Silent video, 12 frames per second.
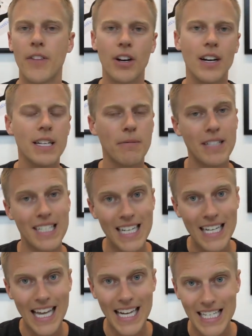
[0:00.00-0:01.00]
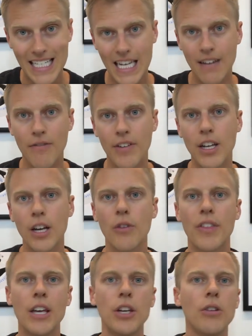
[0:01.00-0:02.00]
they're gonna see that same video
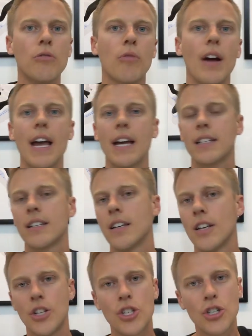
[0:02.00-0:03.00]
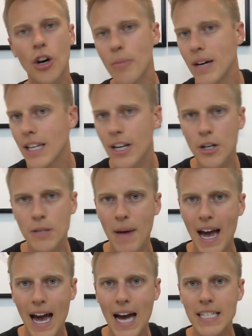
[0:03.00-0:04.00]
that you ranked so many years
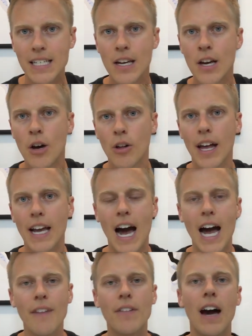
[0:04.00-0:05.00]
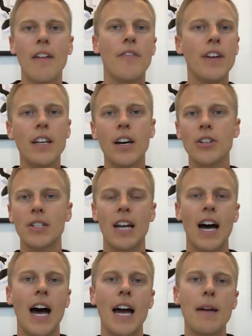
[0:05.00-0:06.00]
past. Like, I've got videos
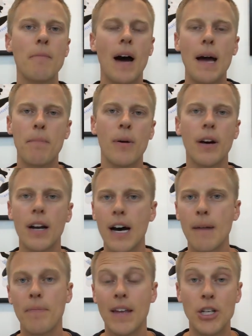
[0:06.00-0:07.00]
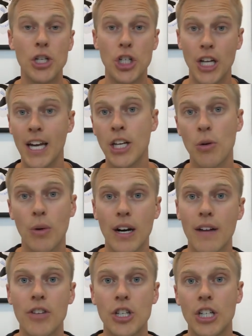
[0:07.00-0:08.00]
that I put up in
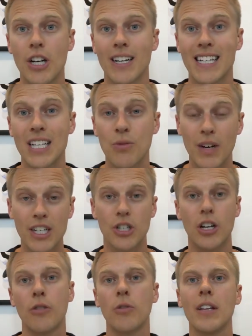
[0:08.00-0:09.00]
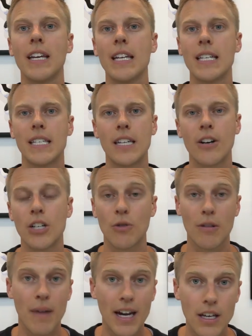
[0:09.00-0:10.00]
January of this year, because that's when I started really getting serious
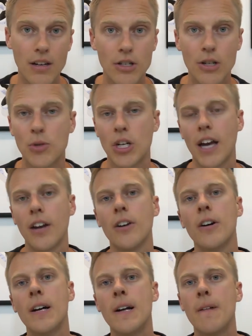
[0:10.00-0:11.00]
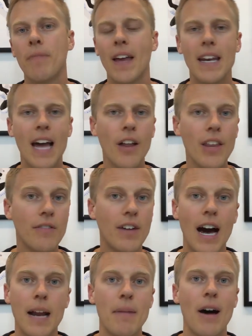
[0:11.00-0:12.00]
with my YouTube channel, and now they've
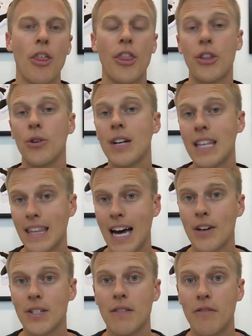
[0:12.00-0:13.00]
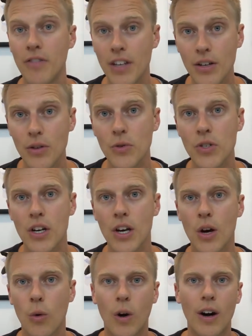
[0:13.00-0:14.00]
got about 30,000 views,
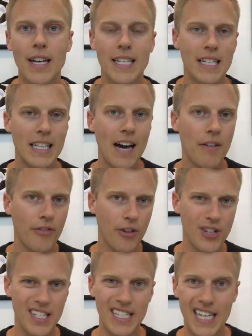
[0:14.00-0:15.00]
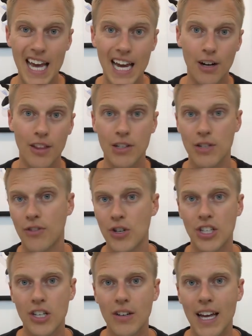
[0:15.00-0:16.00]
whereas that first day or those
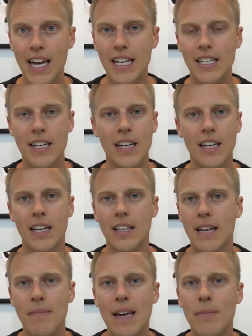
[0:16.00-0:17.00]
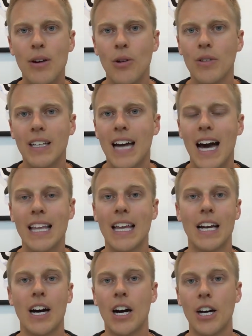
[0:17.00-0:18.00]
first 2 days, they maybe only got
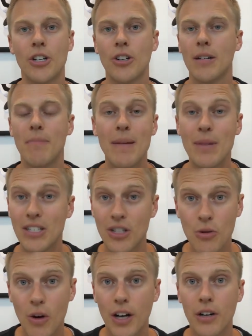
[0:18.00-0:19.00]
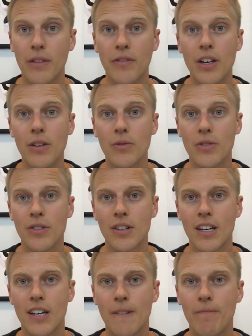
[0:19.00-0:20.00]
like 100, maybe 200 views.
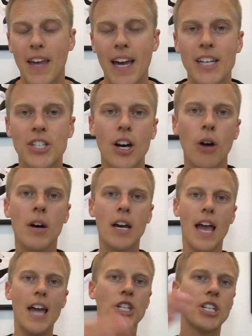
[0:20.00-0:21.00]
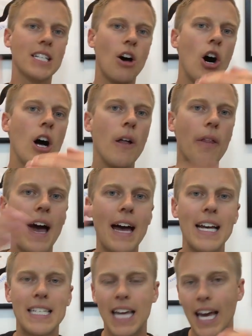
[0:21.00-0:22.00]
Okay, so it's just all
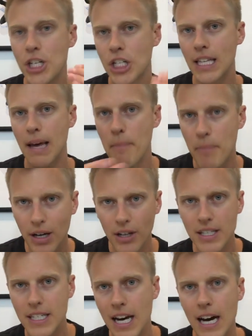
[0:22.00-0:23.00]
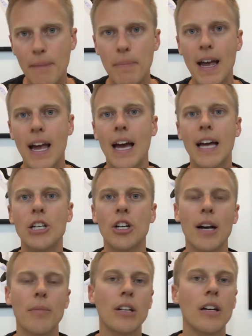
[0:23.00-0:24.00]
that attention that builds up, and
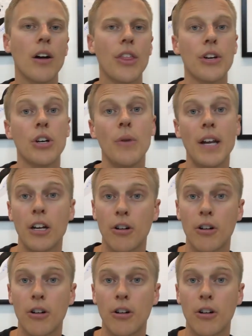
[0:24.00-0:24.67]
you're able to go through and